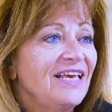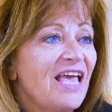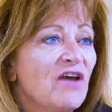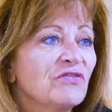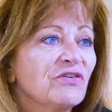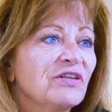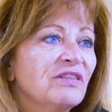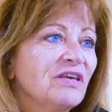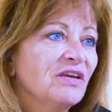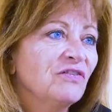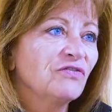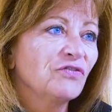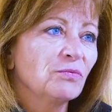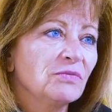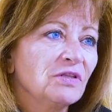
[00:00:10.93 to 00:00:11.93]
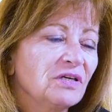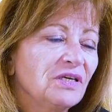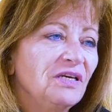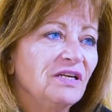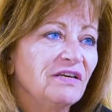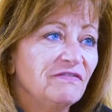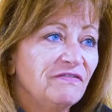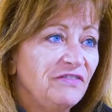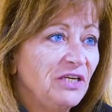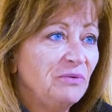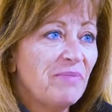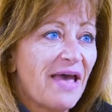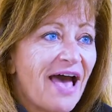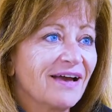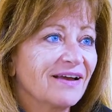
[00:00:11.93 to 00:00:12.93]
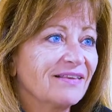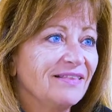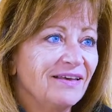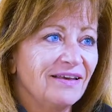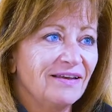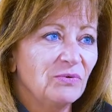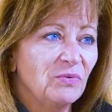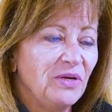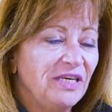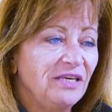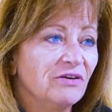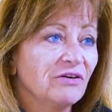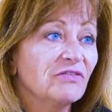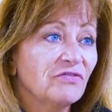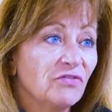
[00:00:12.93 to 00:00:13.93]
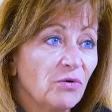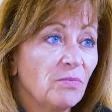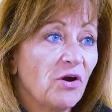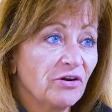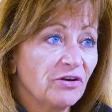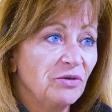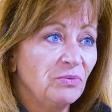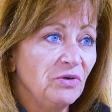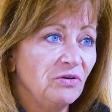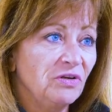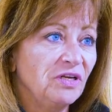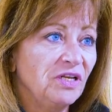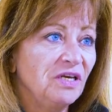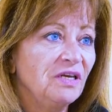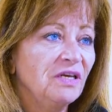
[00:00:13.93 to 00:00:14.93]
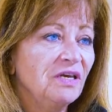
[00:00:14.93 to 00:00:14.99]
Everything from looking at feedback that we hear from our community